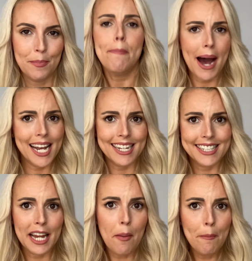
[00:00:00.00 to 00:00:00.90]
Para
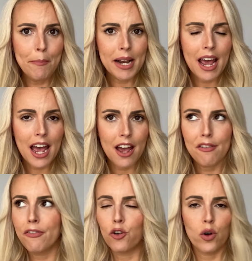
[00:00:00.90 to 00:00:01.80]

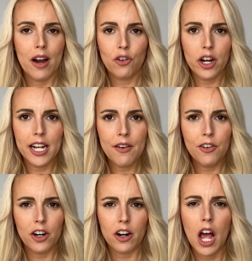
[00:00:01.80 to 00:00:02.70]
siempre, forever and
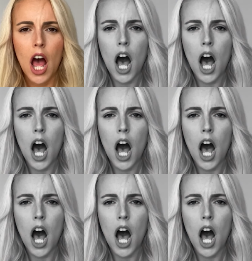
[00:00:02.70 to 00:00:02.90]
ever.